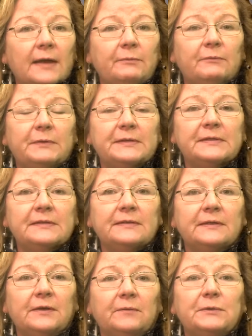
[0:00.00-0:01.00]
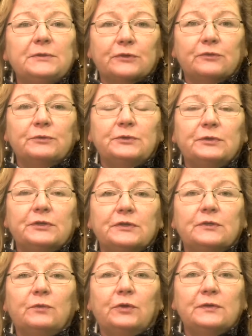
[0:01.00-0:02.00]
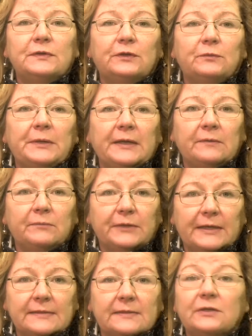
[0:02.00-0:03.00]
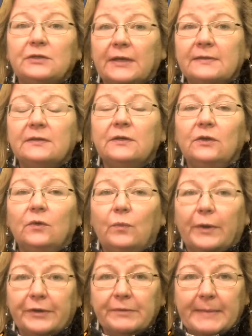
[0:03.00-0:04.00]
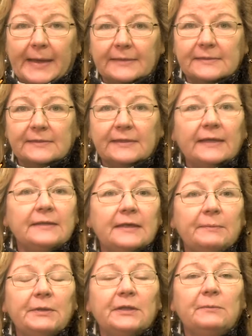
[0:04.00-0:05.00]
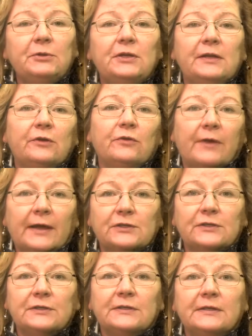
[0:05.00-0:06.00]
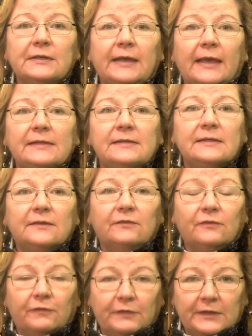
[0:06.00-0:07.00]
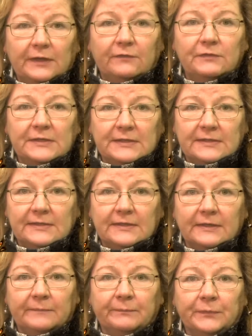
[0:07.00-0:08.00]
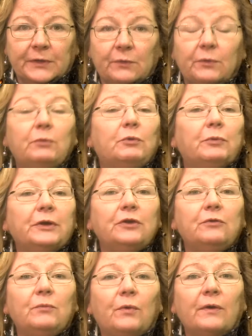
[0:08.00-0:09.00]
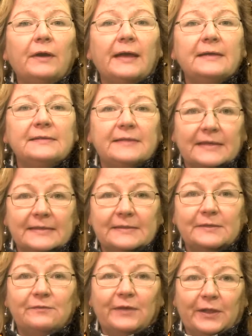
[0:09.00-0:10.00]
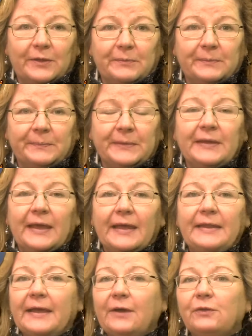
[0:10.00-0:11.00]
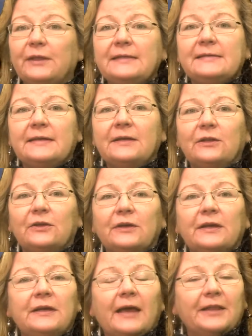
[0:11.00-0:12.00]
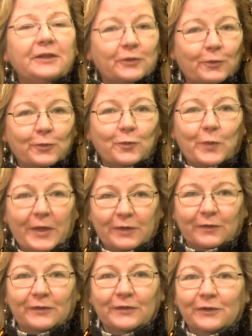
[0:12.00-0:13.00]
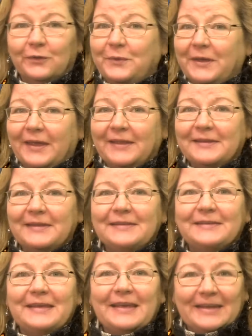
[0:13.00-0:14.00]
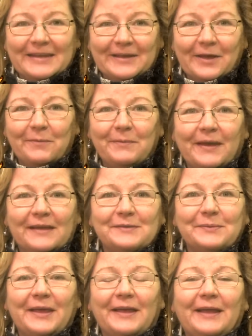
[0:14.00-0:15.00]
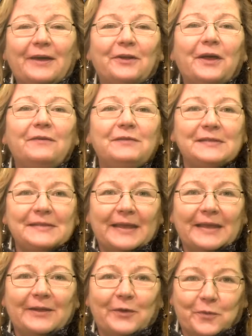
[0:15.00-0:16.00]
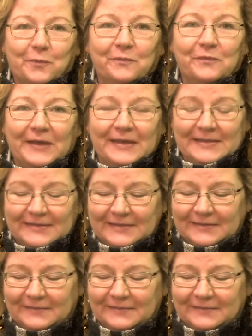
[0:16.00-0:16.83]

of business, but certain restrictions will still be in place, such as wearing masks and keeping limited interactions and 6 feet of distancing. We will bring you more as things develop. And now let's take a look at the local weather. The weekend is heating up as we head out of the stay-at-home phase.